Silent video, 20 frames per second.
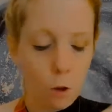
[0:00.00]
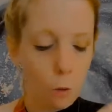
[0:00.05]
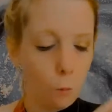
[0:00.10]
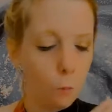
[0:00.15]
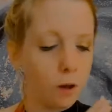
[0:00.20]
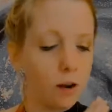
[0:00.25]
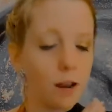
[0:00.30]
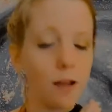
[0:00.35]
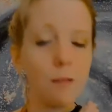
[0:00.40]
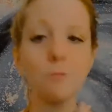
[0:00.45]

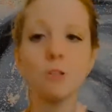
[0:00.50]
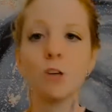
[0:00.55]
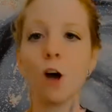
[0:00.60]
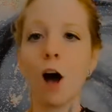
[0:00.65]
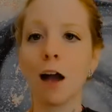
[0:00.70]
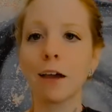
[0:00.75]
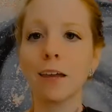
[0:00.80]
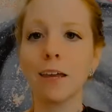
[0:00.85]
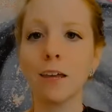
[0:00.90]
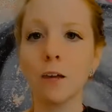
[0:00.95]
What I'm
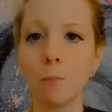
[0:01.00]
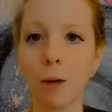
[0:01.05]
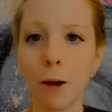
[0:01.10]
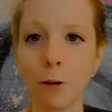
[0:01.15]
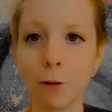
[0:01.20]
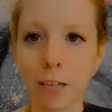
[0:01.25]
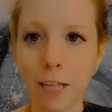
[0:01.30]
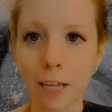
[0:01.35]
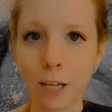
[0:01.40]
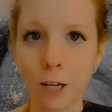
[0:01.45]
talking
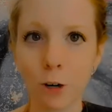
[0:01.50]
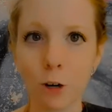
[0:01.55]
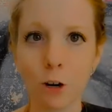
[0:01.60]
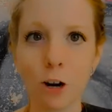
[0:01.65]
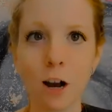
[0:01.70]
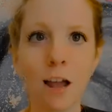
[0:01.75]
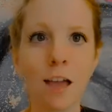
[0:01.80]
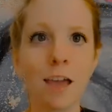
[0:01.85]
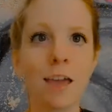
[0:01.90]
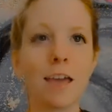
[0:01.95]
about
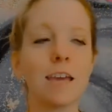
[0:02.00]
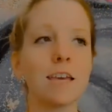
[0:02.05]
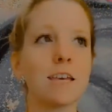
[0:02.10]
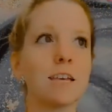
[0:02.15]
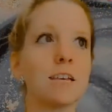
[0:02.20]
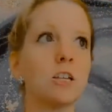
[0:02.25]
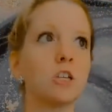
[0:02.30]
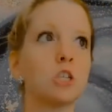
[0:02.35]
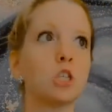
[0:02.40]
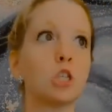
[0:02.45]
here
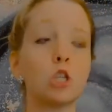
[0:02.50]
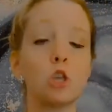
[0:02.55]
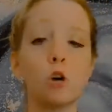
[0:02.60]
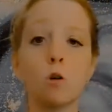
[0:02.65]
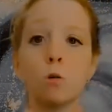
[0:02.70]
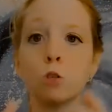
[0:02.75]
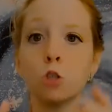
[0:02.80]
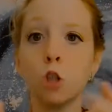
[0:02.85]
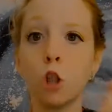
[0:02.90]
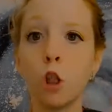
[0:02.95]
is
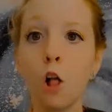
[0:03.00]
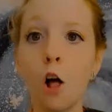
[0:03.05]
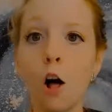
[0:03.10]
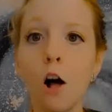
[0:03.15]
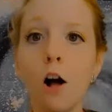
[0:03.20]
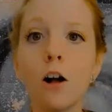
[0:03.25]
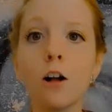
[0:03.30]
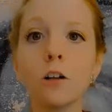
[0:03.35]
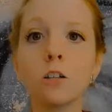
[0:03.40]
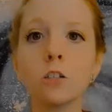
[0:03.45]
those
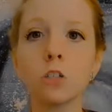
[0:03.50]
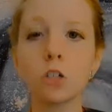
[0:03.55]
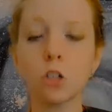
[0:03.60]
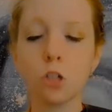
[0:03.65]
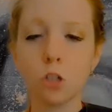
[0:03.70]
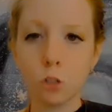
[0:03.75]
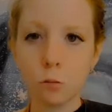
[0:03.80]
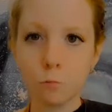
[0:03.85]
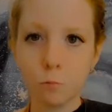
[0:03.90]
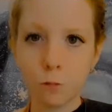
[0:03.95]

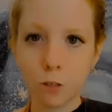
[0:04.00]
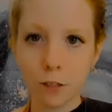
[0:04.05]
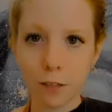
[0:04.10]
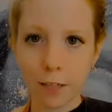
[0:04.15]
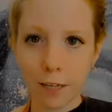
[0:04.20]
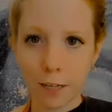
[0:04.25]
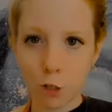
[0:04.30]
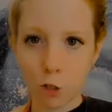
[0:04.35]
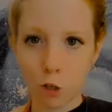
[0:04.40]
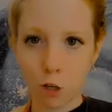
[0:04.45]
long-term
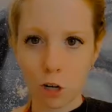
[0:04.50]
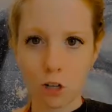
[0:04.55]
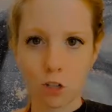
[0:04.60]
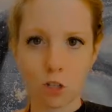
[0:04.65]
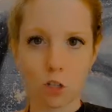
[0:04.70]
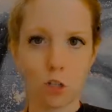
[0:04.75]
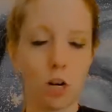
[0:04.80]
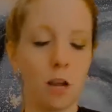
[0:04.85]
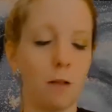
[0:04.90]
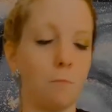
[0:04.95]

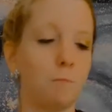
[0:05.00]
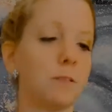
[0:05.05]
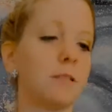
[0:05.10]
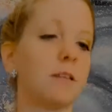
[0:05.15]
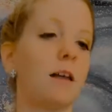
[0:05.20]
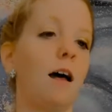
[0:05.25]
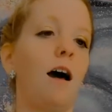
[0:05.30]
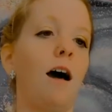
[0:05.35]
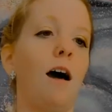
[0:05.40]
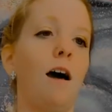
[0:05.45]
relationships
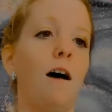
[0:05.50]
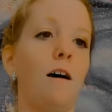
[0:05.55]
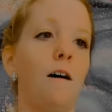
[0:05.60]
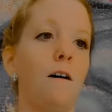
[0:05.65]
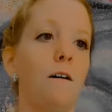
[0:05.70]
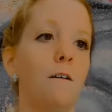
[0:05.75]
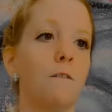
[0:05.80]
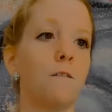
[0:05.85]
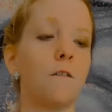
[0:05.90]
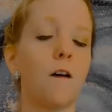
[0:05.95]

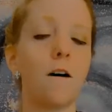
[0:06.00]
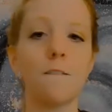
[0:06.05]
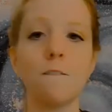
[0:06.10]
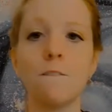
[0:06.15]
of